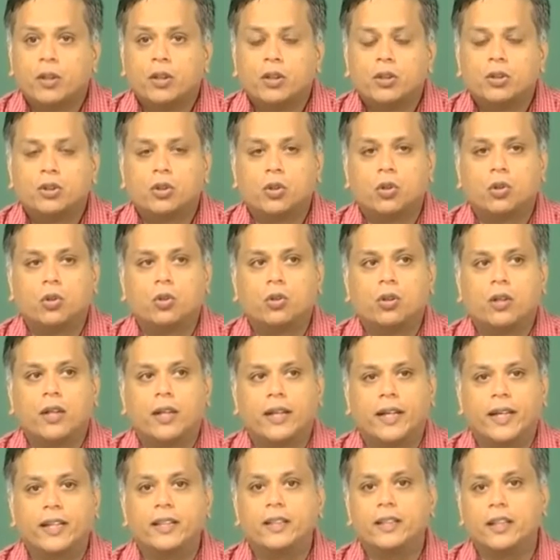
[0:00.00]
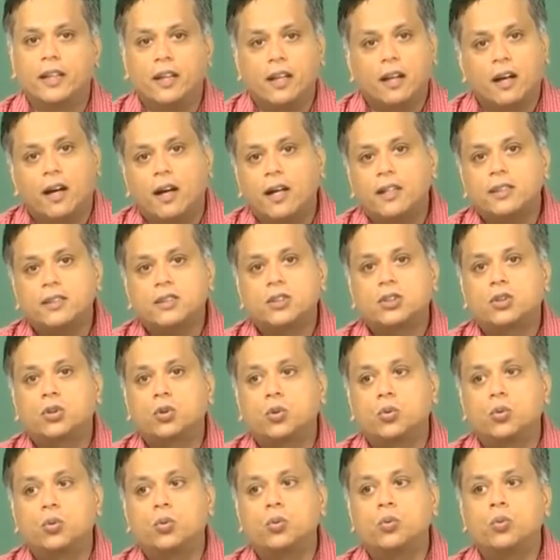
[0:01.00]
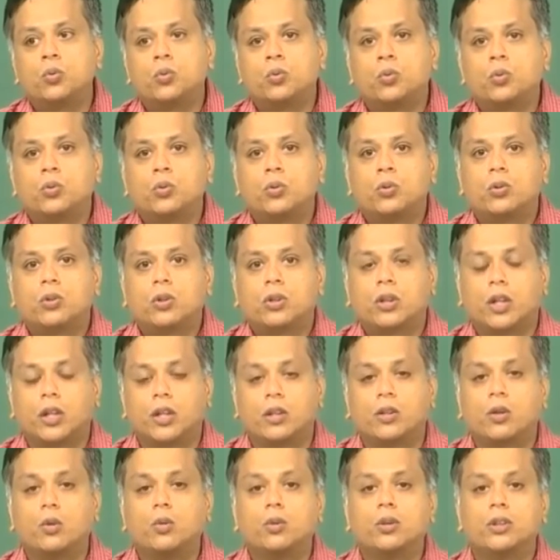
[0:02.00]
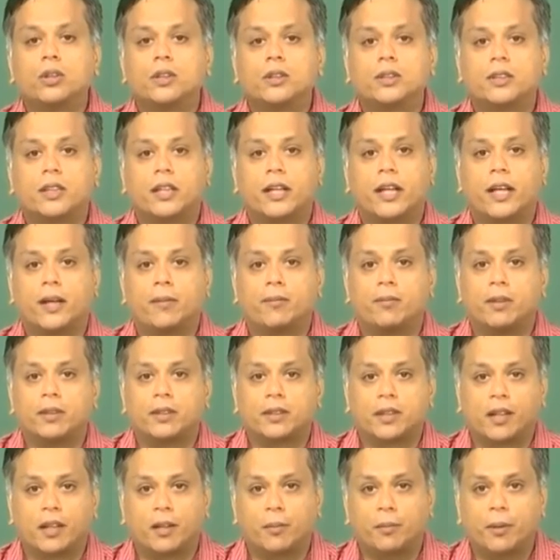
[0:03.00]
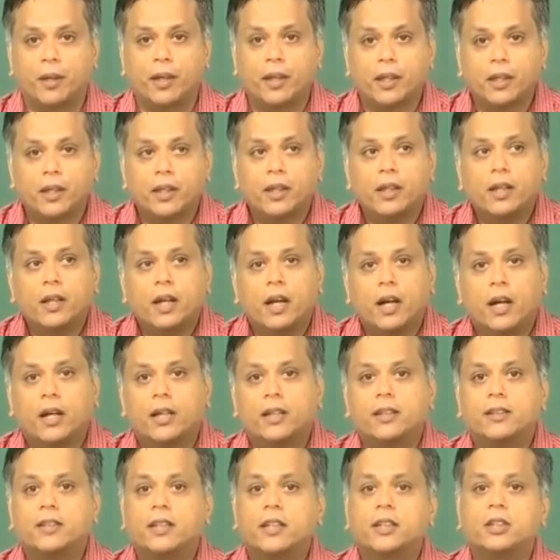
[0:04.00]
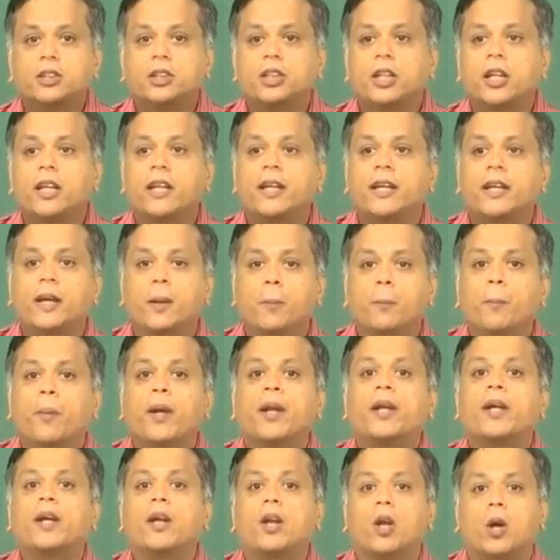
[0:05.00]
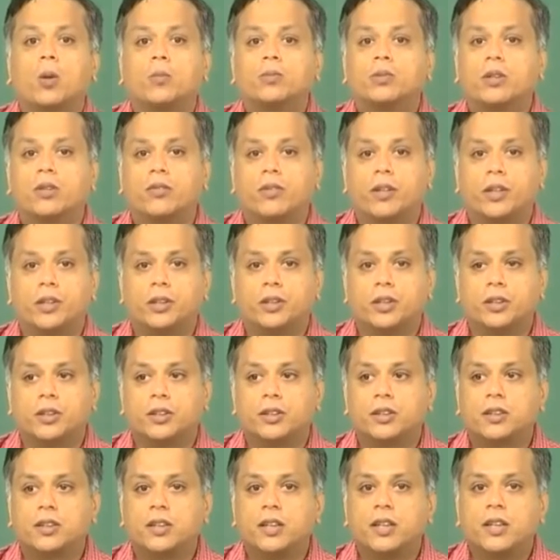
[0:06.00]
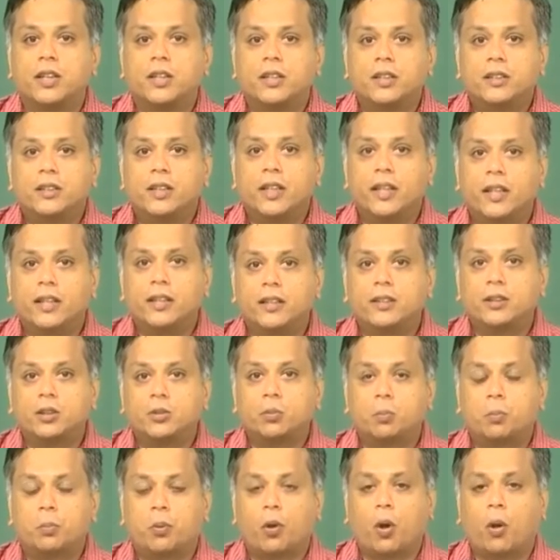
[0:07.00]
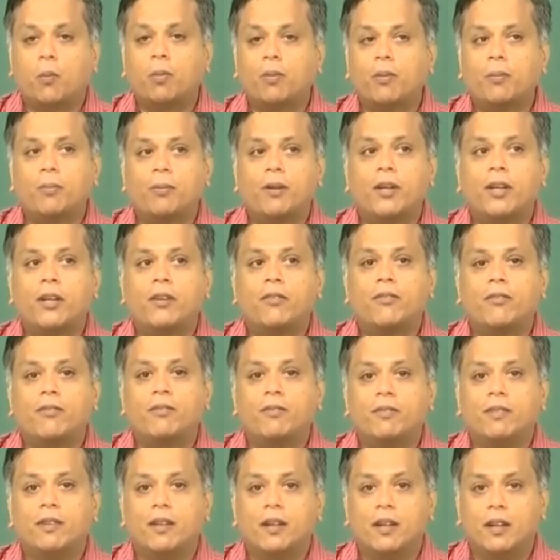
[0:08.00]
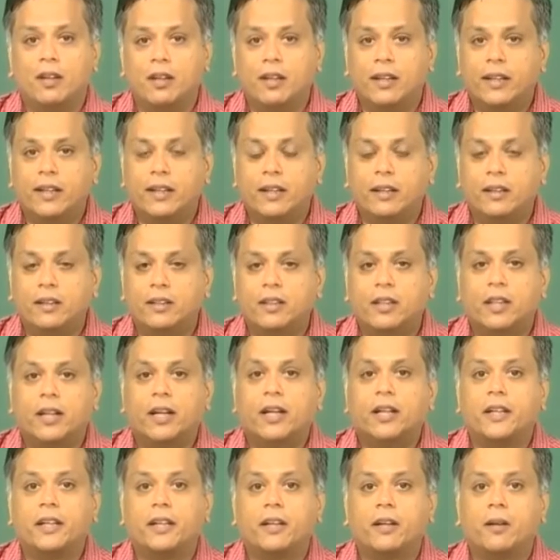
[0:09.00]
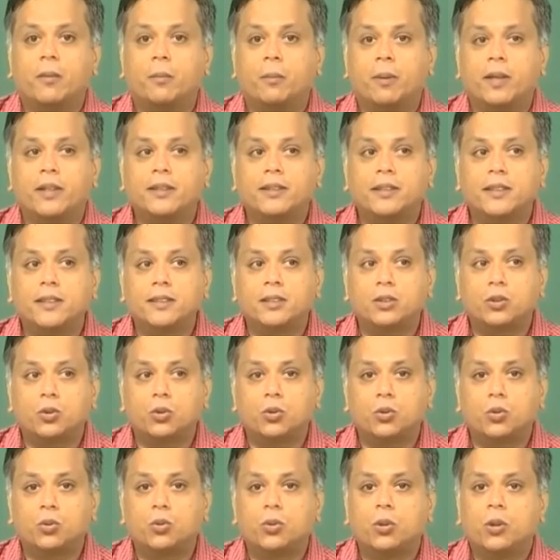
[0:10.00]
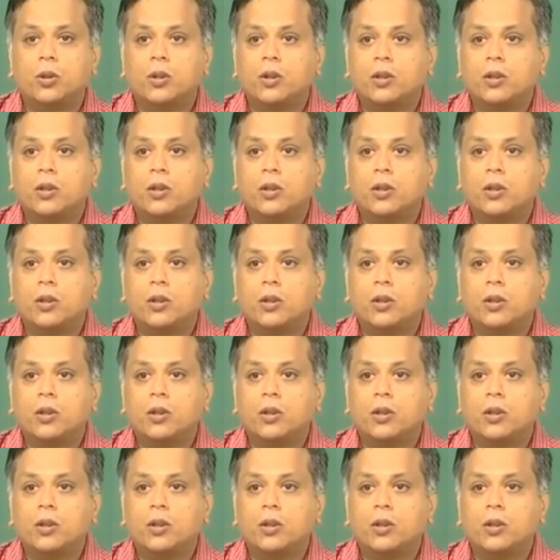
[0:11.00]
So, again the last two conclusions that I am describing are essentially empirical observations. There is probably a little theoretical basis to